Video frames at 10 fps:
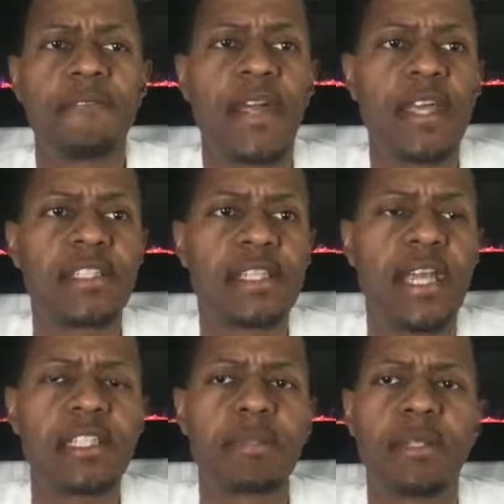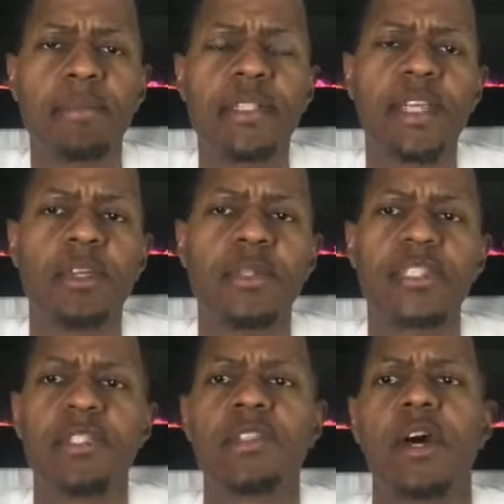for education. But let me tell you what
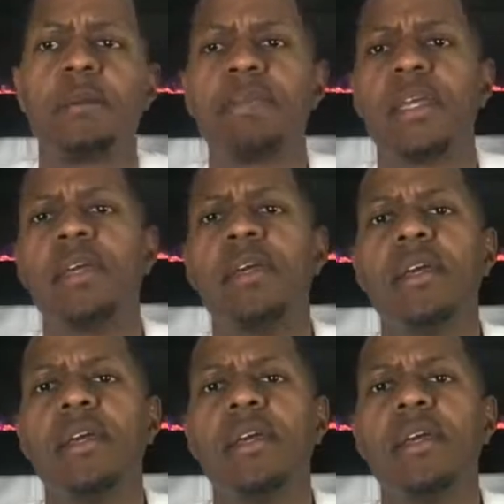she taught me.